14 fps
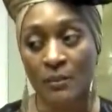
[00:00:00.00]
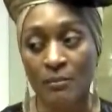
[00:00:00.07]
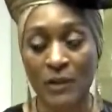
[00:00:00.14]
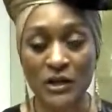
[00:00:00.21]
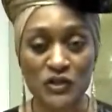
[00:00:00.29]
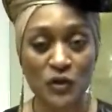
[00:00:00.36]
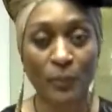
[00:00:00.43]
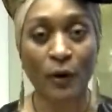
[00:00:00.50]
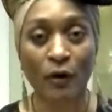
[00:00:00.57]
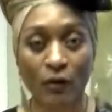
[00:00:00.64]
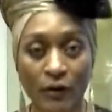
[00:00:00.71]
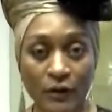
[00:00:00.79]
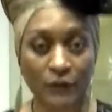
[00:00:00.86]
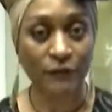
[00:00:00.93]
much a
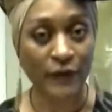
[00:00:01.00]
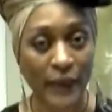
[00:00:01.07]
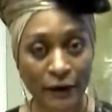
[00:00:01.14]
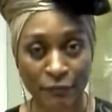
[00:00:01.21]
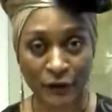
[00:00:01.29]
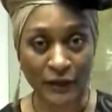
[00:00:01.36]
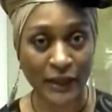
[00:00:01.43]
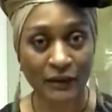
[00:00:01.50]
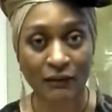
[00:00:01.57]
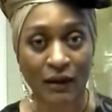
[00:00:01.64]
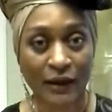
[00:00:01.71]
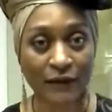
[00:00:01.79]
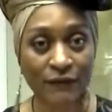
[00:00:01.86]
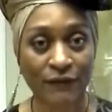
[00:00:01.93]
part of everyday
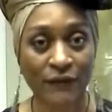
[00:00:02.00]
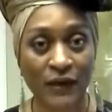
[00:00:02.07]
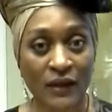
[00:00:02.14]
life,